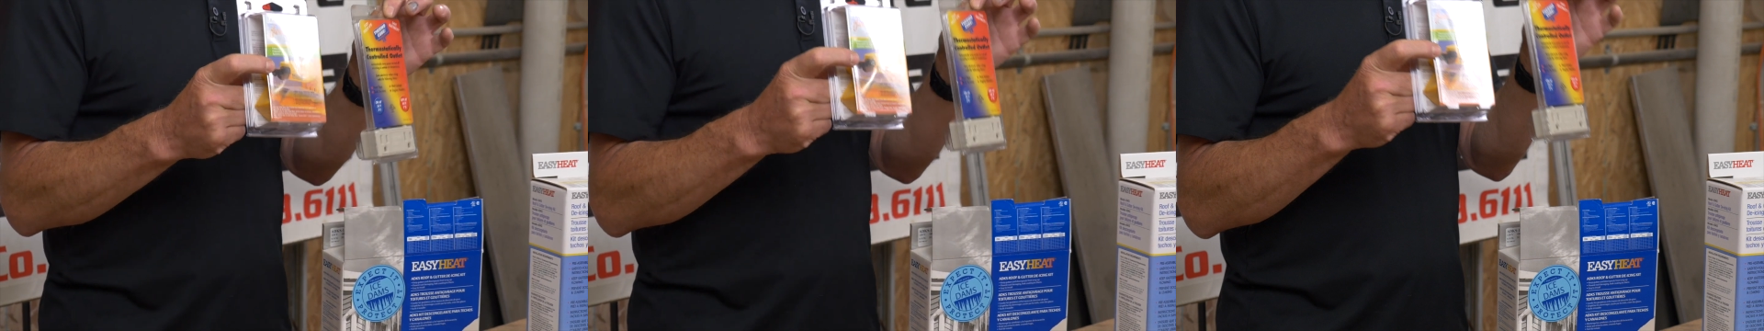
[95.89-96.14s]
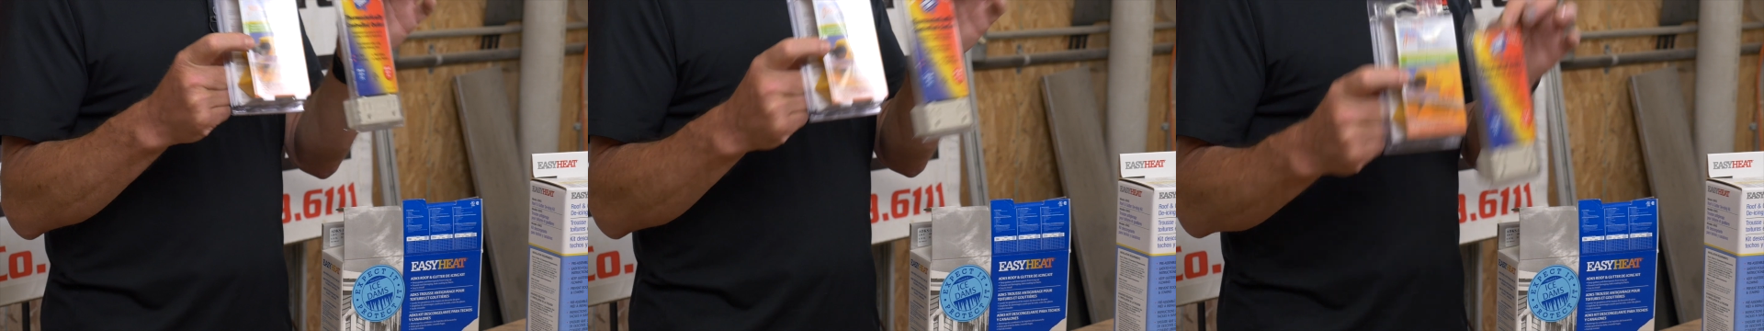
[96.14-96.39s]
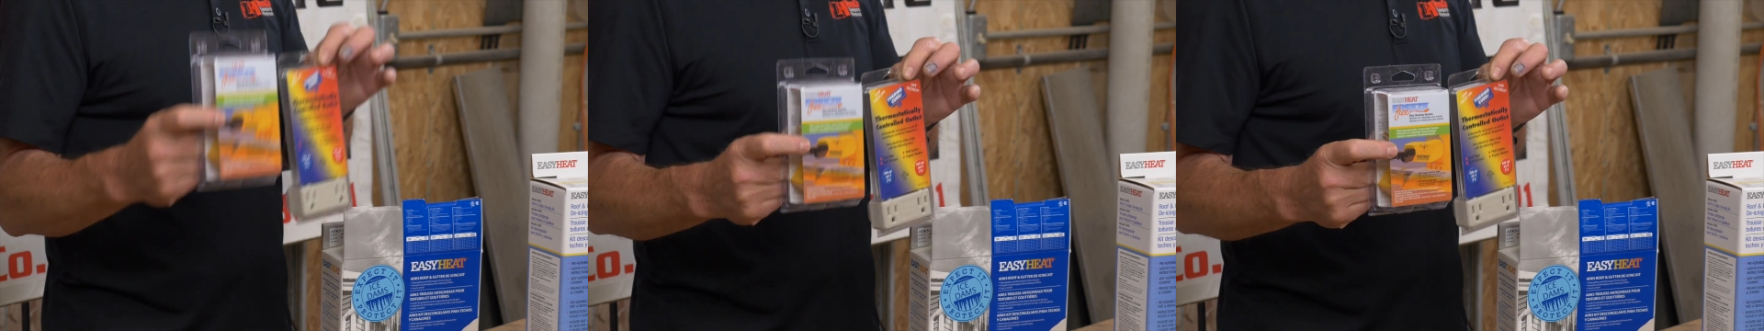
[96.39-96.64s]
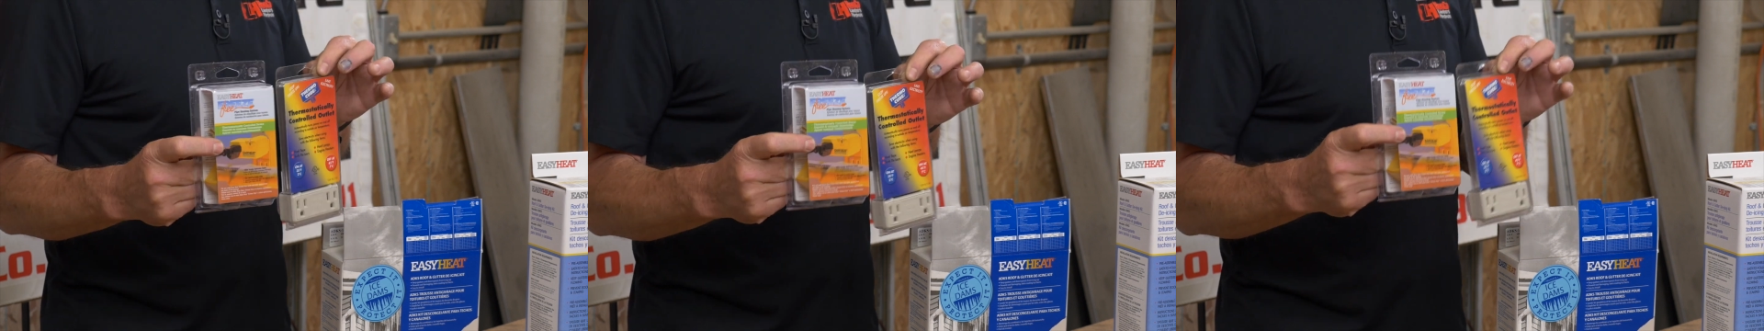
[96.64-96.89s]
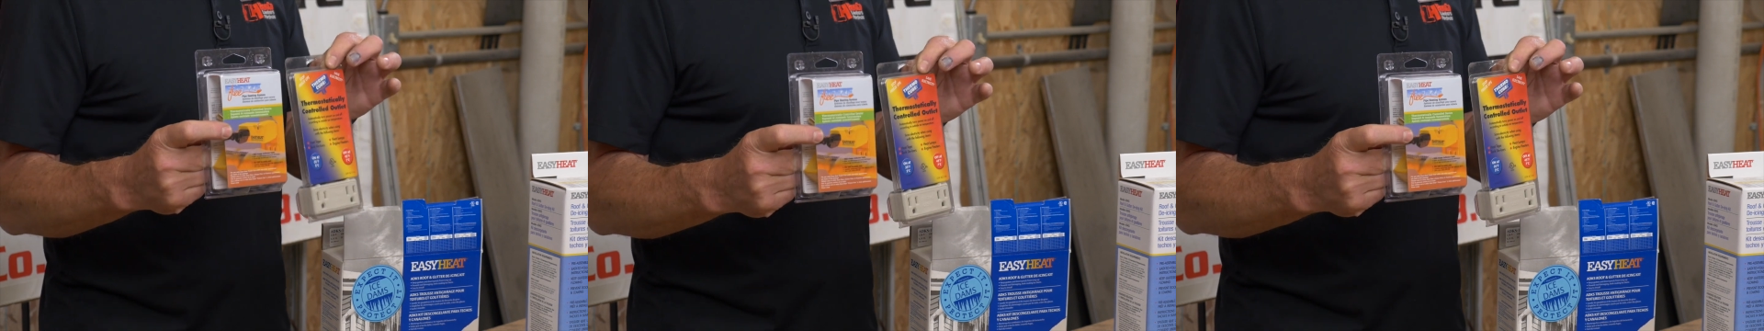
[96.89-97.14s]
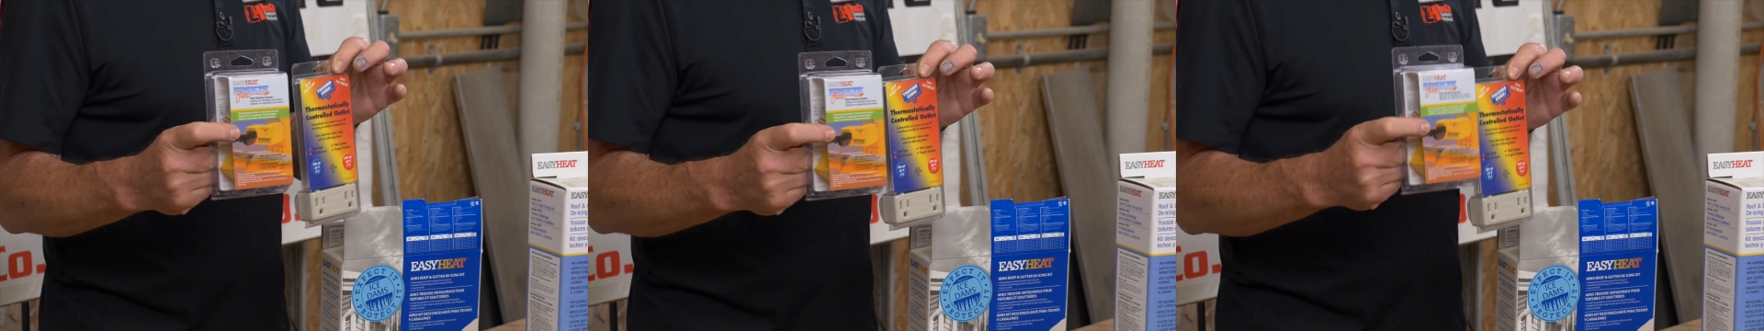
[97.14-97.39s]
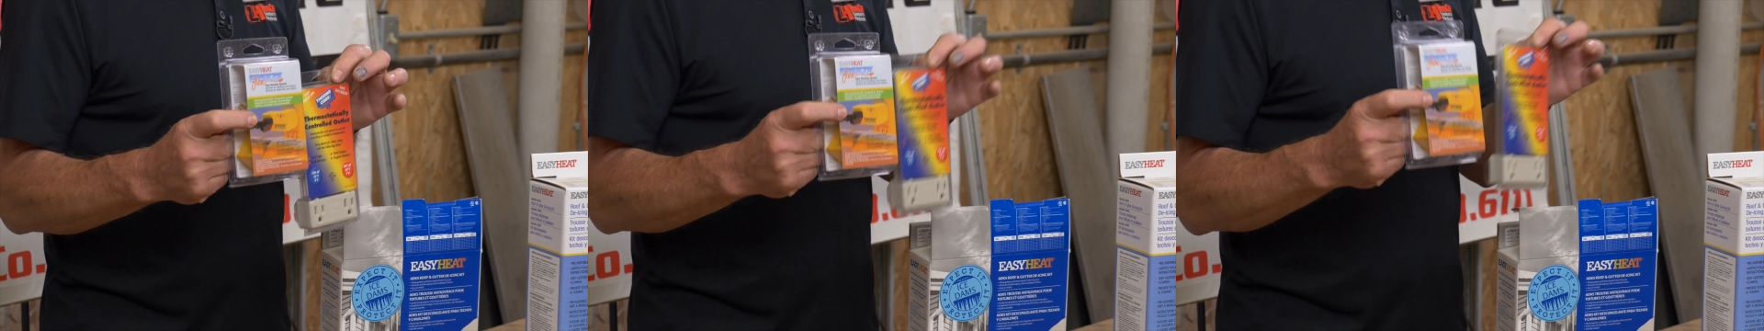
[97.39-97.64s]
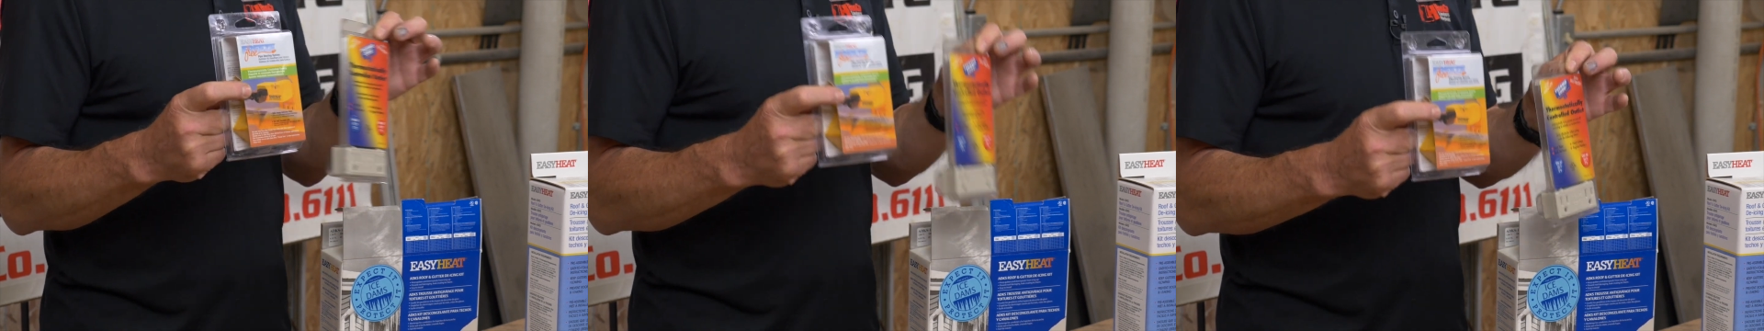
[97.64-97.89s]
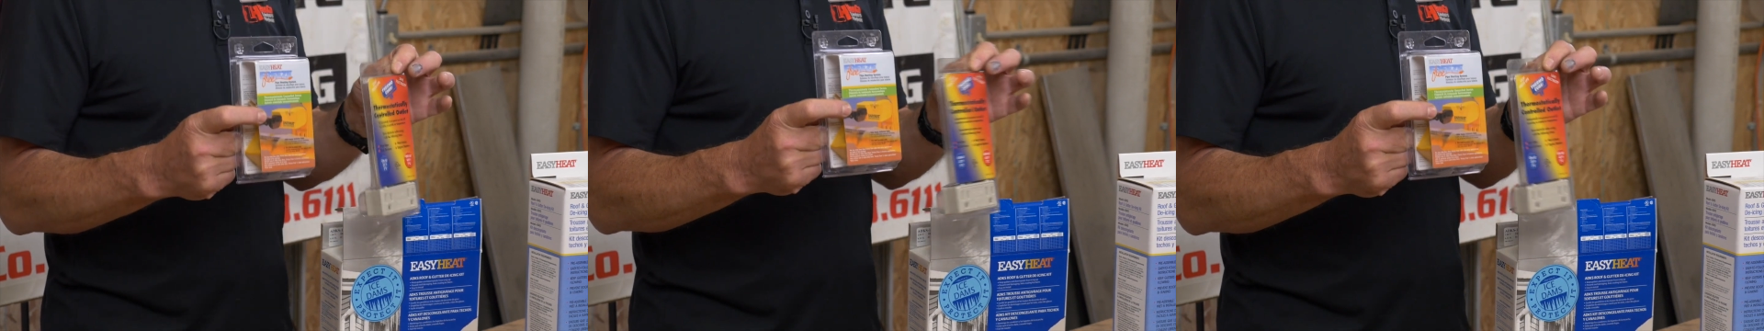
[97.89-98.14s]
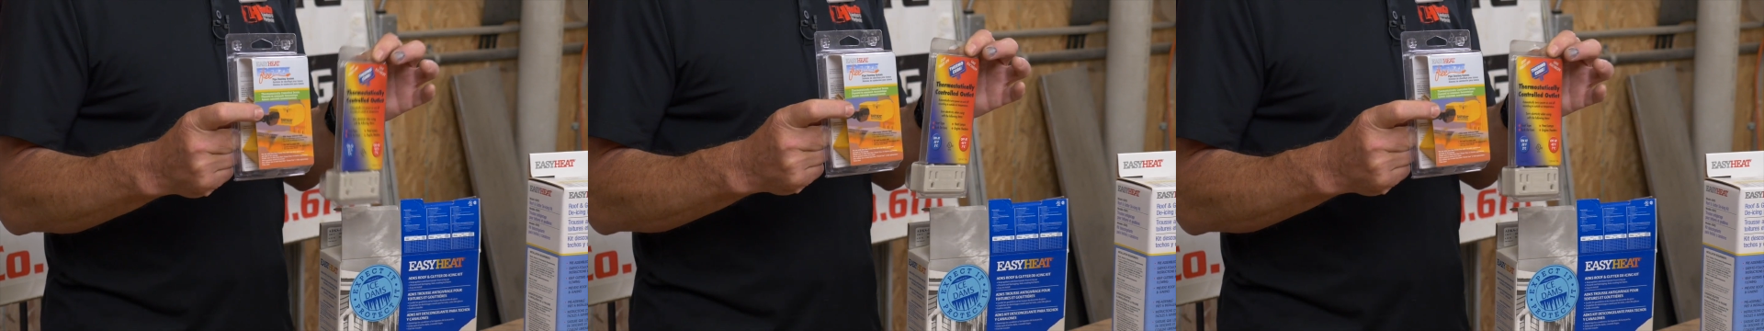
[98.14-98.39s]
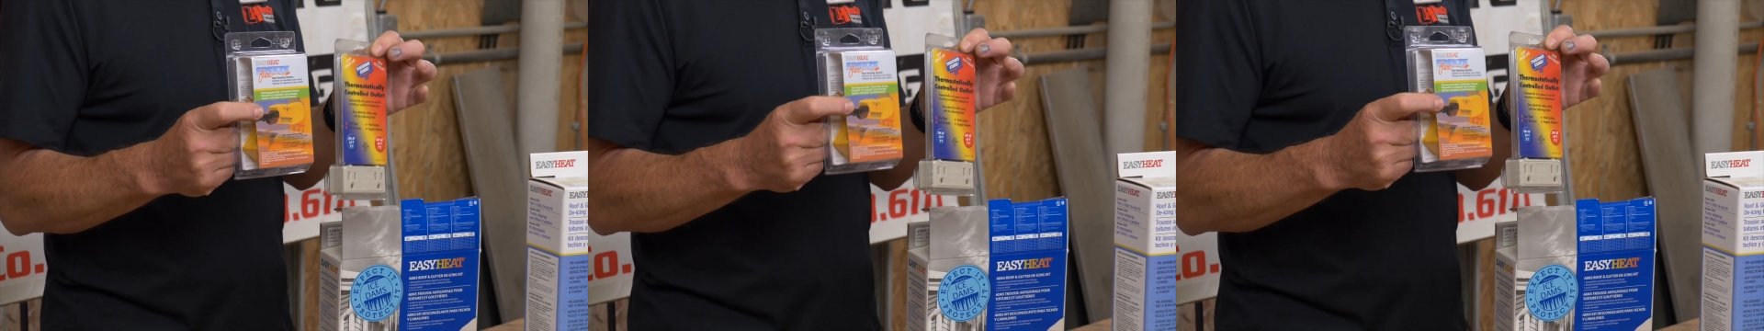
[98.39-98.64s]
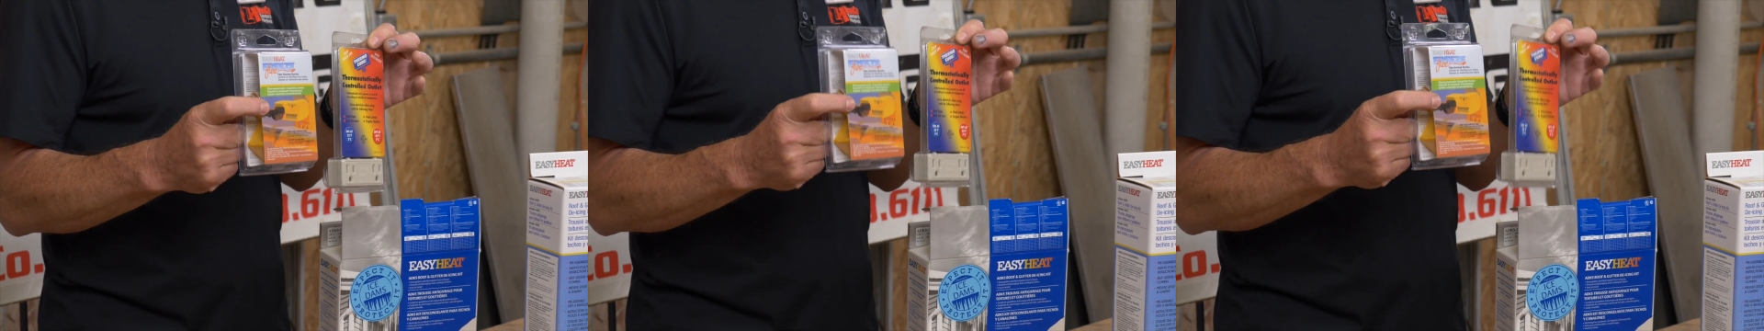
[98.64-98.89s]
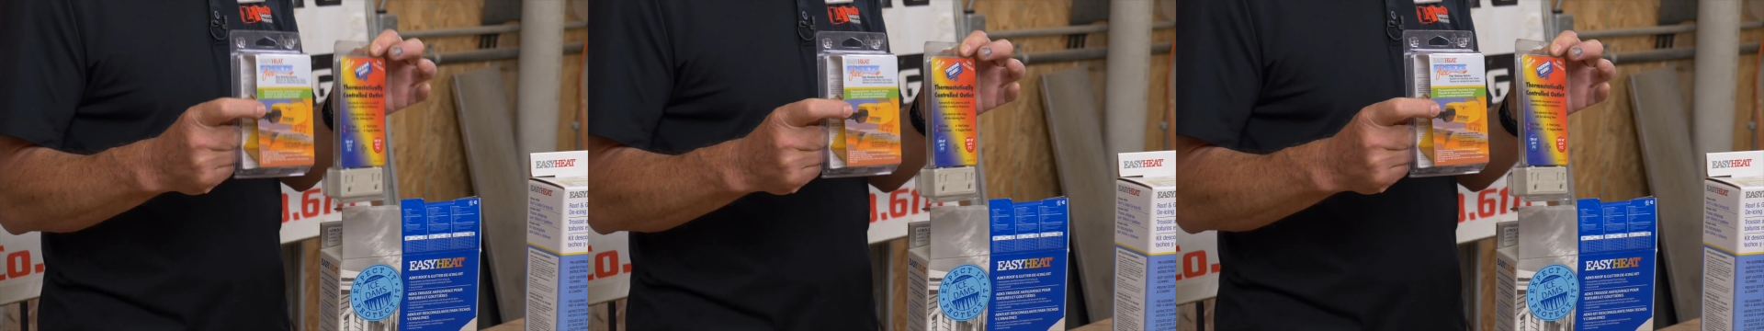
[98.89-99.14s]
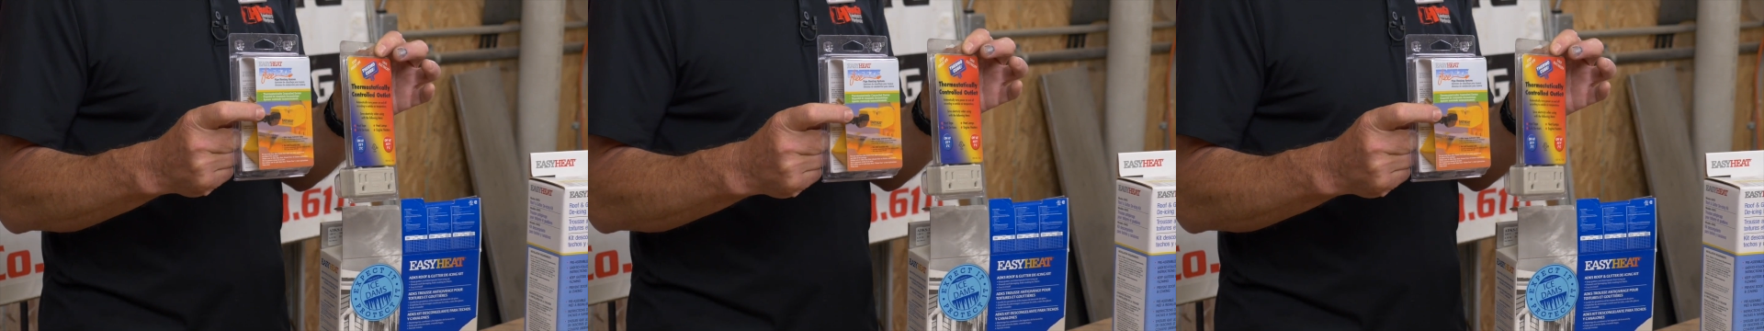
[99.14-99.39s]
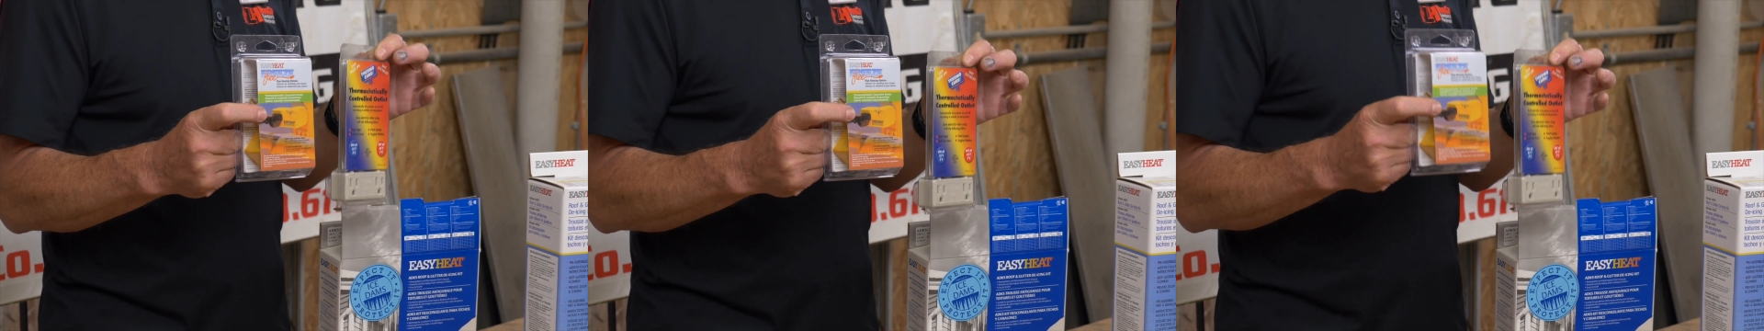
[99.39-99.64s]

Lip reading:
No face is visible, so there are no lips to read.